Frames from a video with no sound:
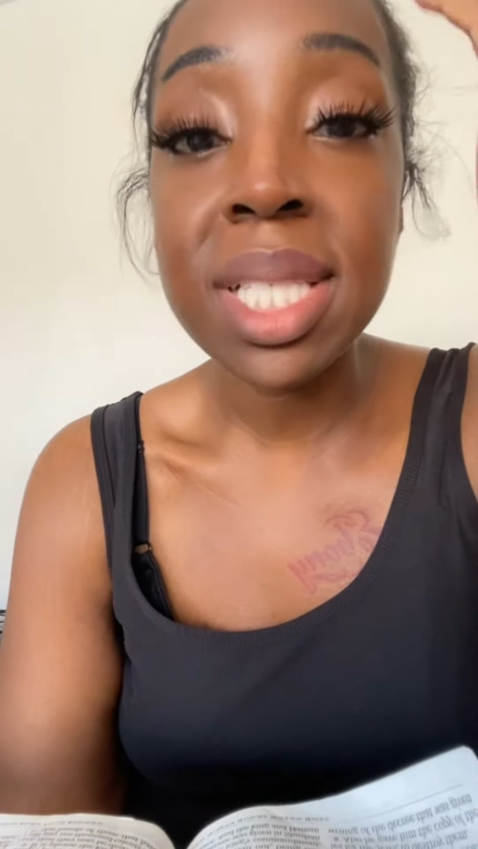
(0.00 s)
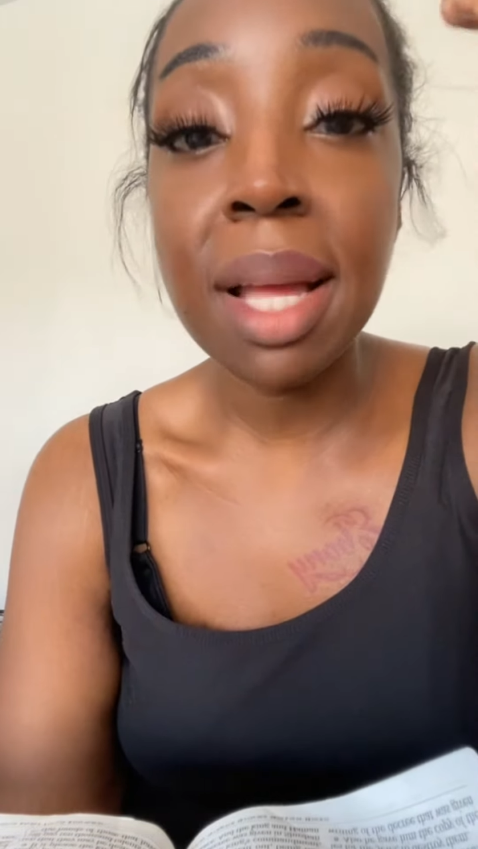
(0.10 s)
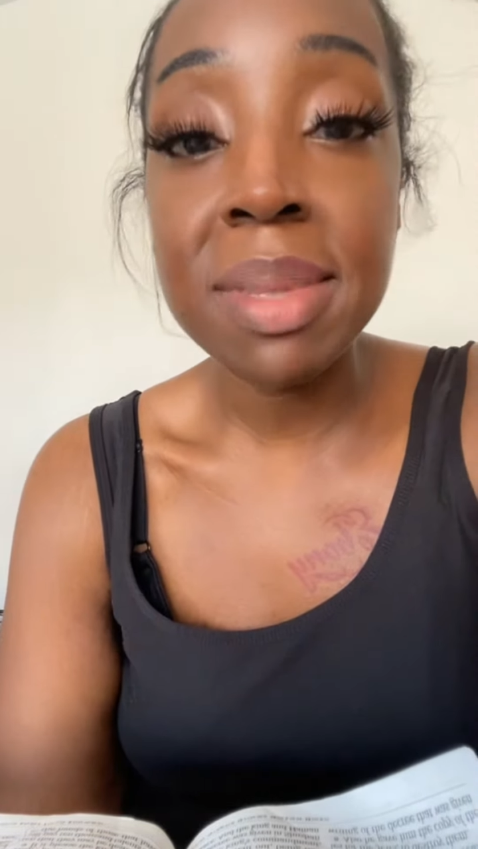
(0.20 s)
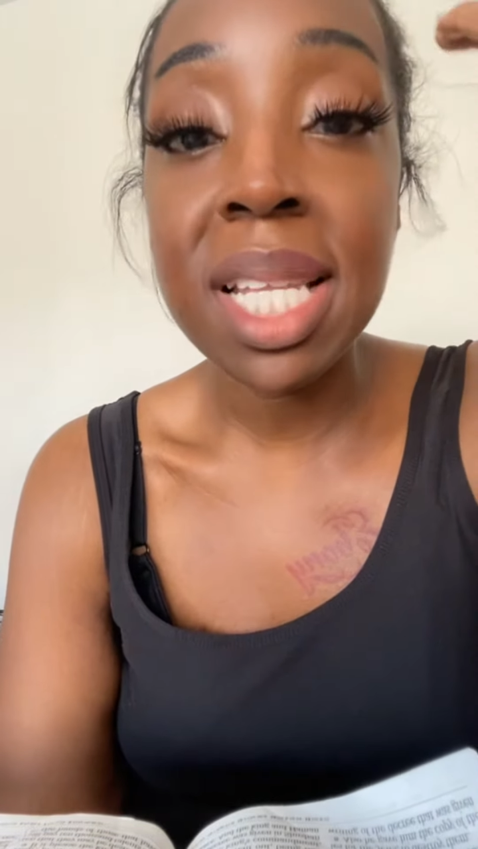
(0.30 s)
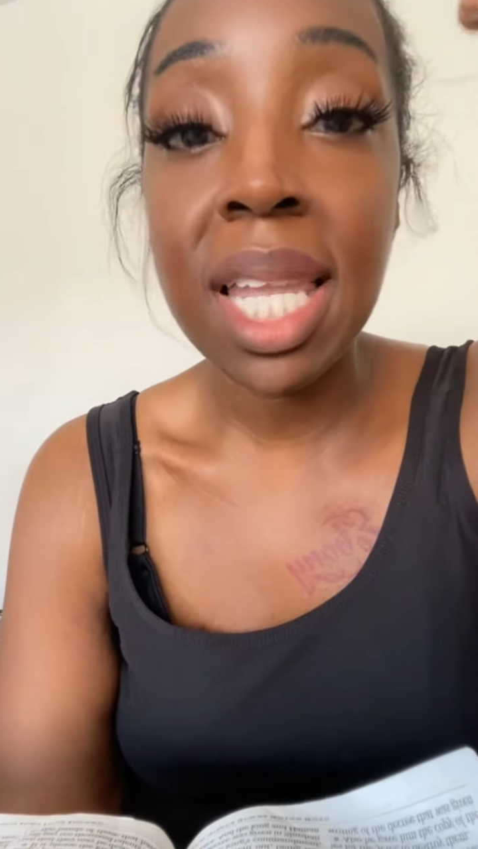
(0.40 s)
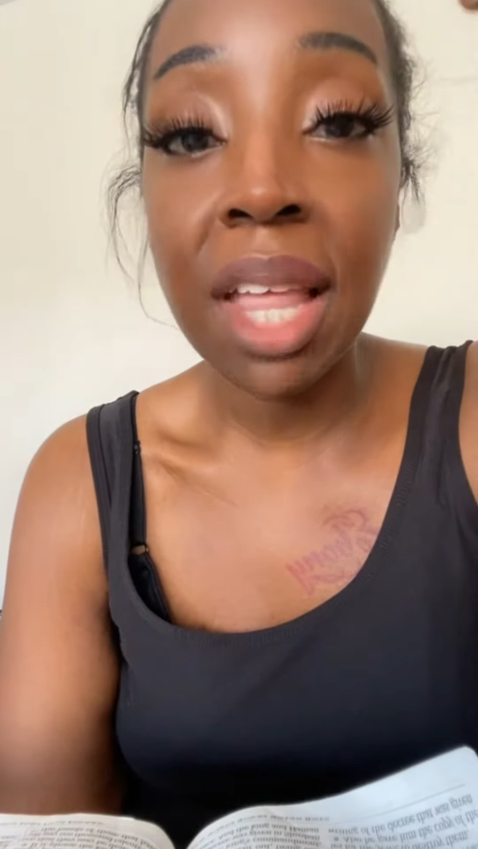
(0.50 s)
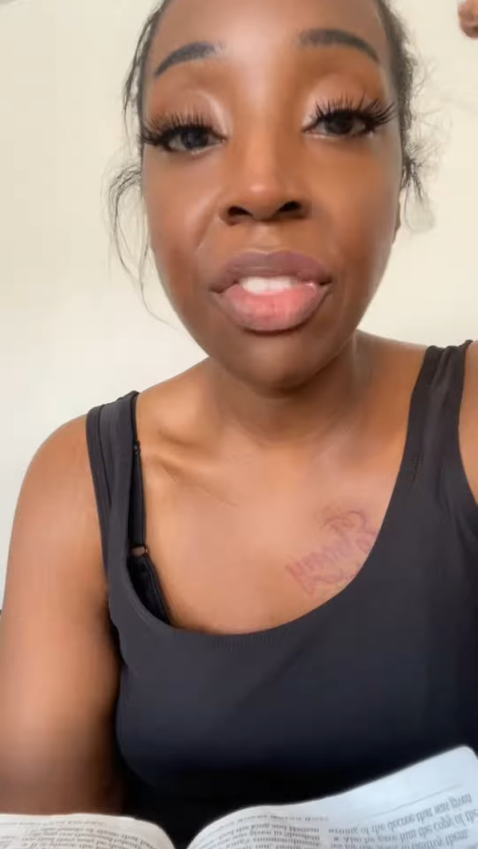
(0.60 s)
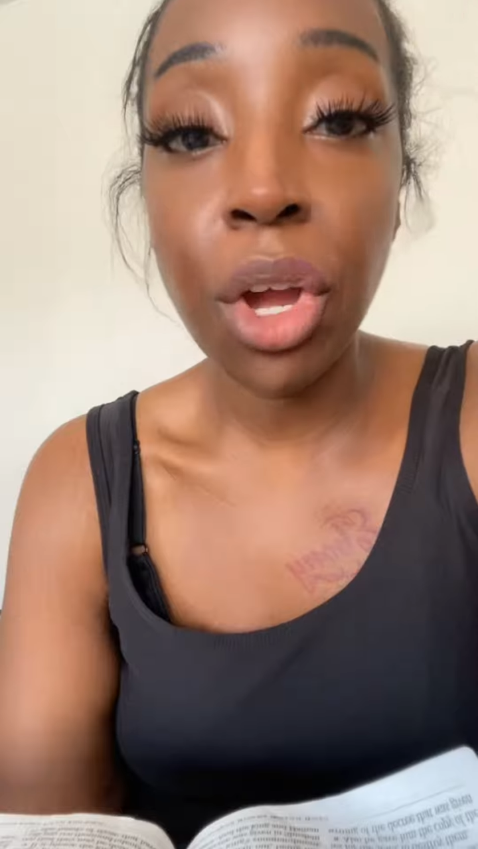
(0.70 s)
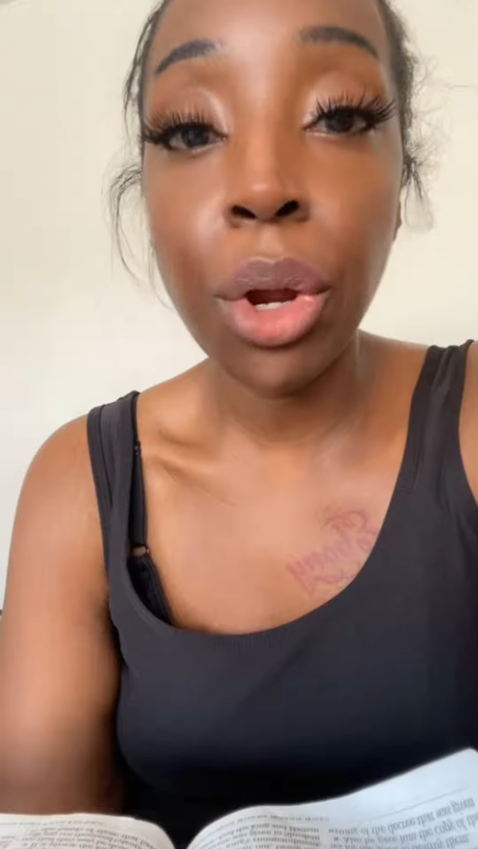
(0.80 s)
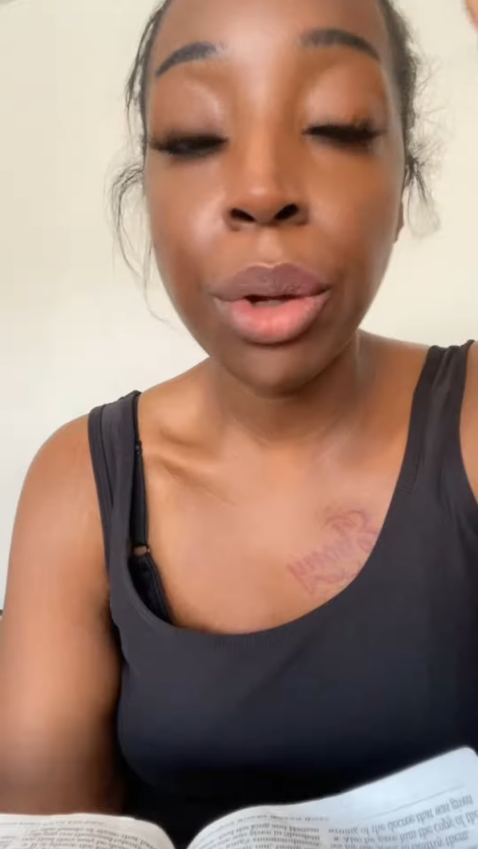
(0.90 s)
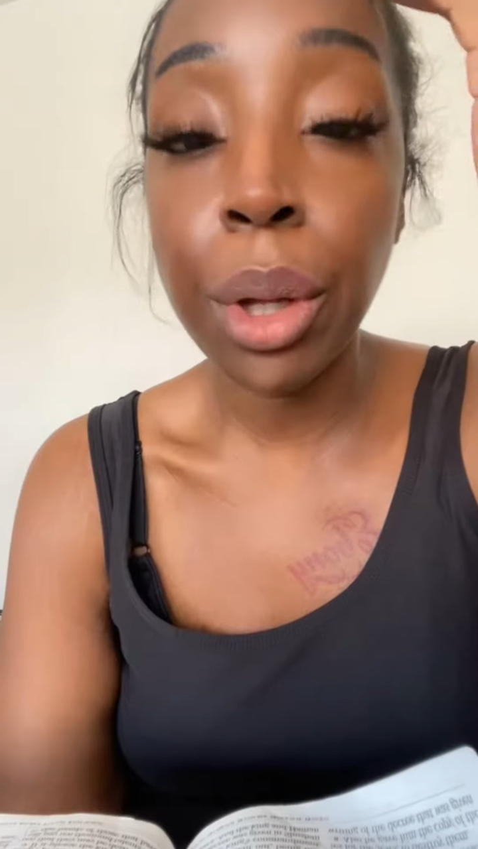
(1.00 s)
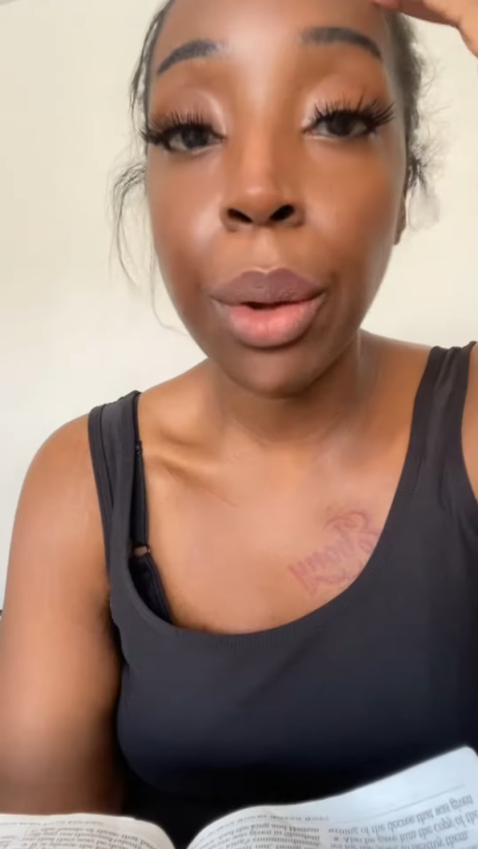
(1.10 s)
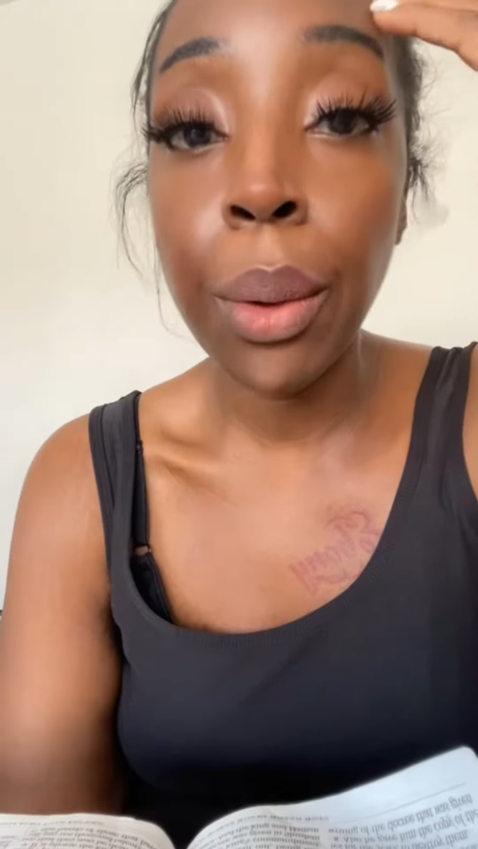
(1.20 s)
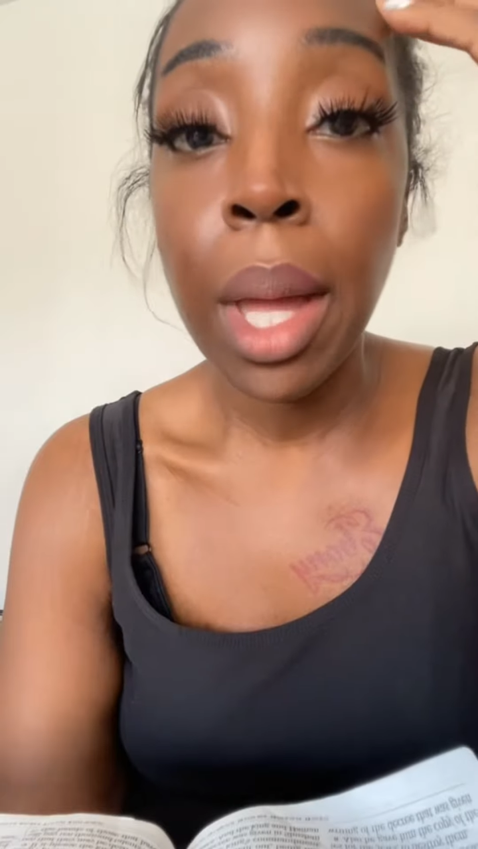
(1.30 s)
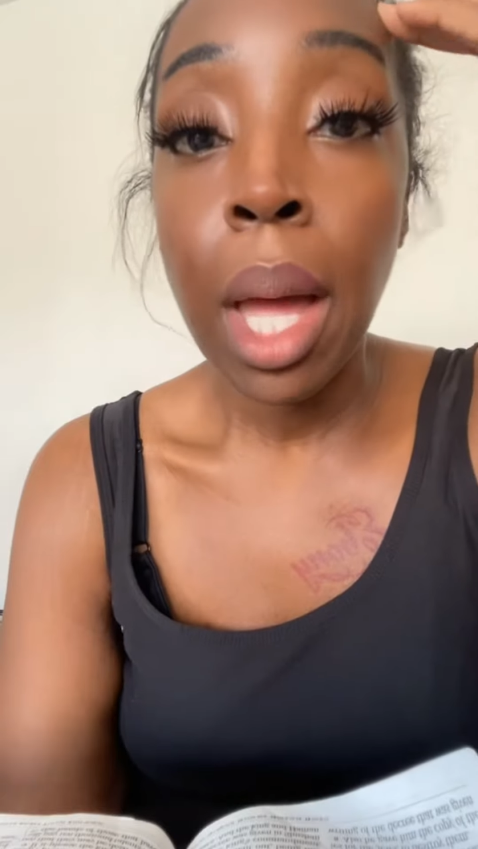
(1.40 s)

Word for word: It's time to let the hurt go.